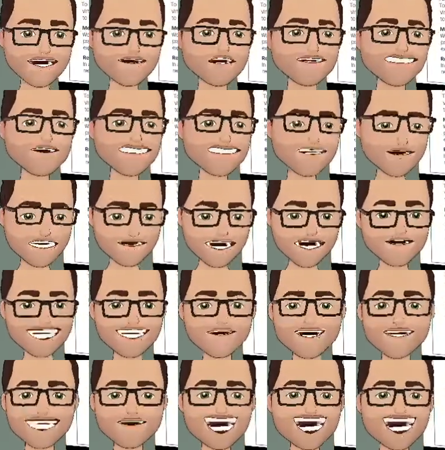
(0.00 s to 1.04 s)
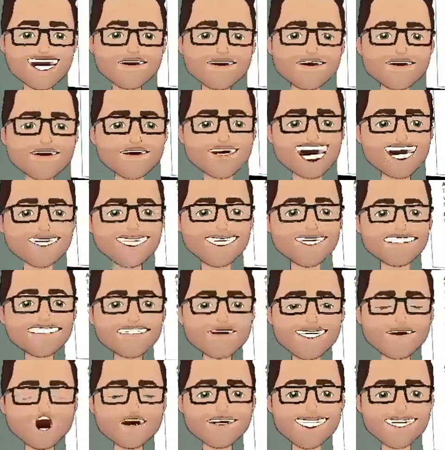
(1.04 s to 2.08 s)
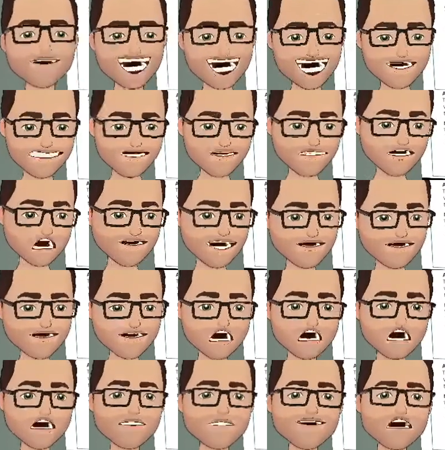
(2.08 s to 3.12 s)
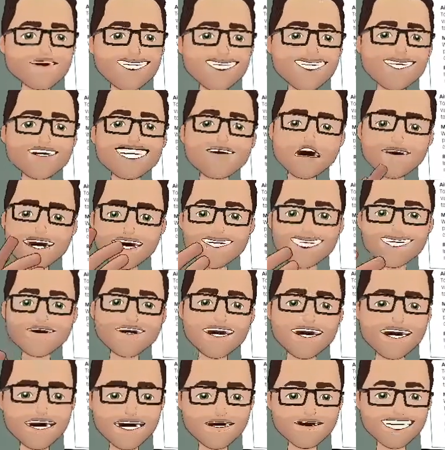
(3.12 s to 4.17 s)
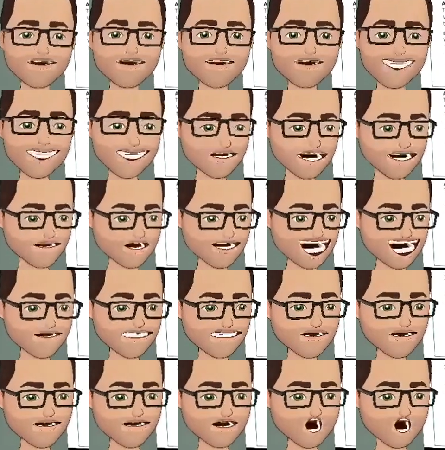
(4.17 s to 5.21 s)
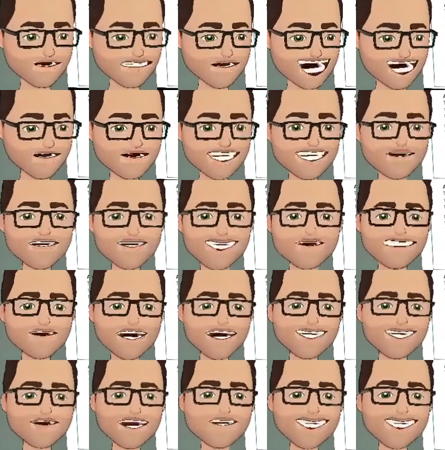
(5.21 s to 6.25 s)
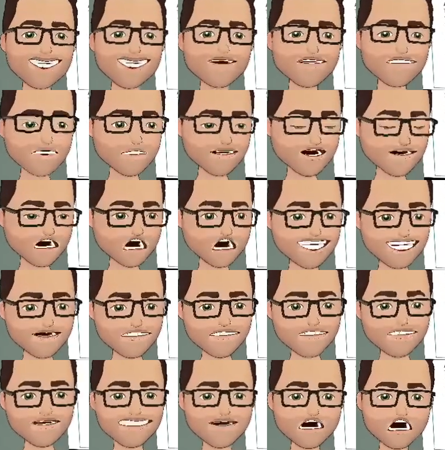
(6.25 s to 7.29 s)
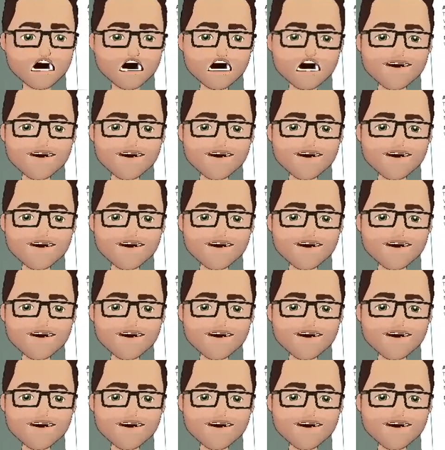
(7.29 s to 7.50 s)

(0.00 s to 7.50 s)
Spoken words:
that I'm going to show you in the background. So hopefully you can see this. And this is a paper published back in 2016 by Falconer et al. And it talks about